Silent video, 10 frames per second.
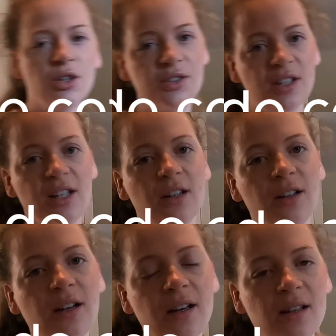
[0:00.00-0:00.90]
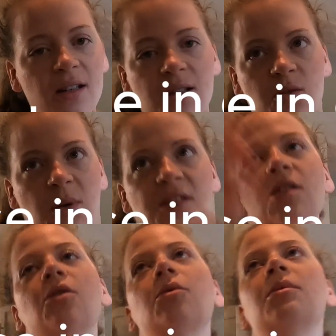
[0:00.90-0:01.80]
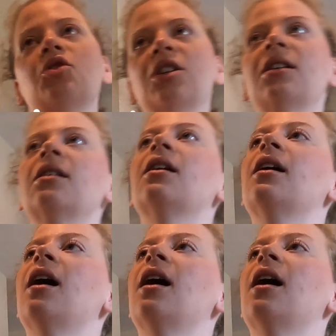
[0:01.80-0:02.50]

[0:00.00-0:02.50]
you're sitting on the Nespresso machine.